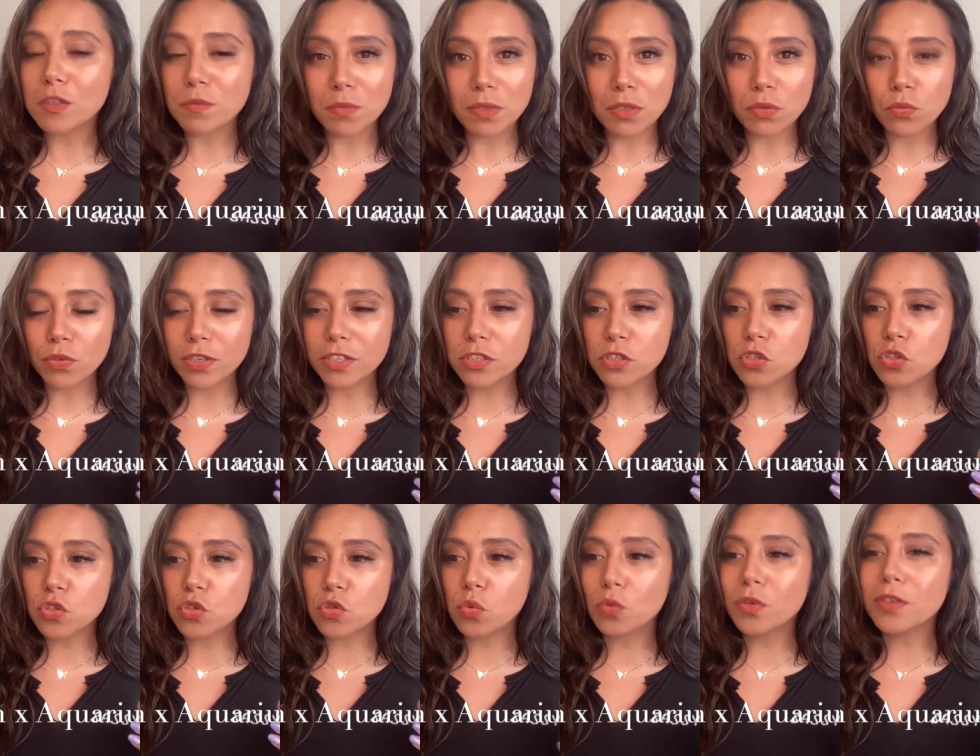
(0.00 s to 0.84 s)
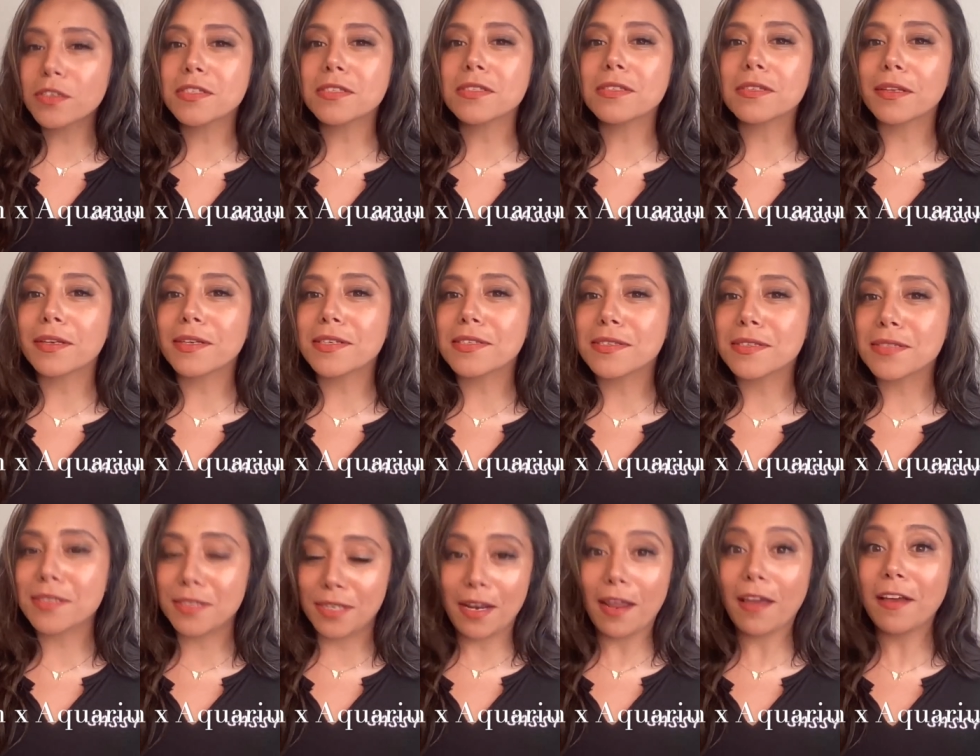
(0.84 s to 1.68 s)
be
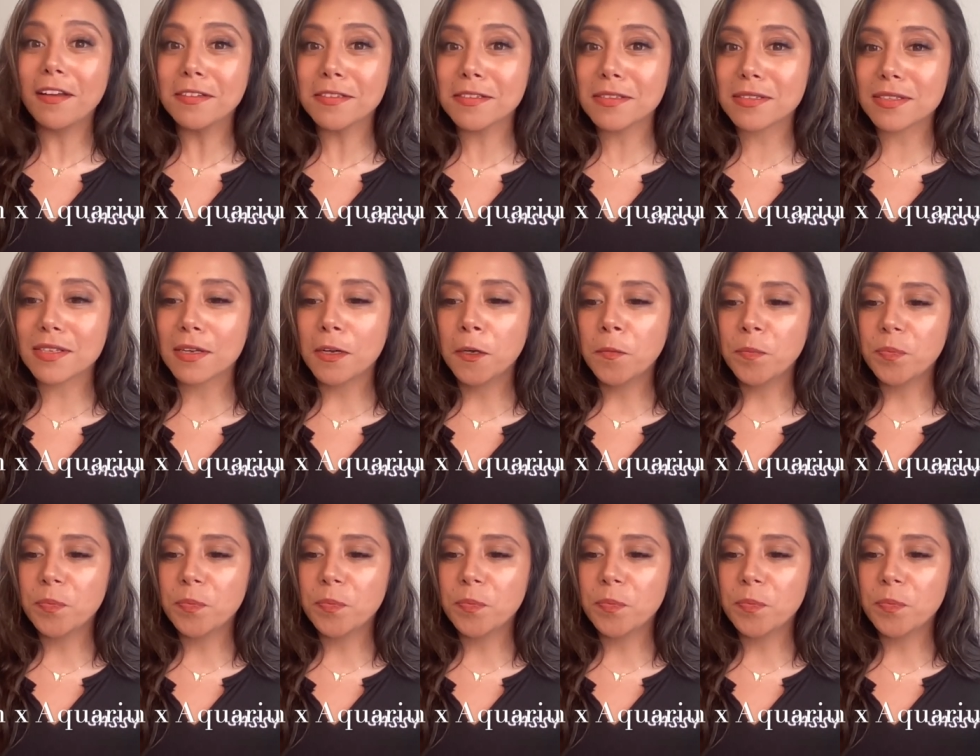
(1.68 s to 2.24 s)
resourcelessness.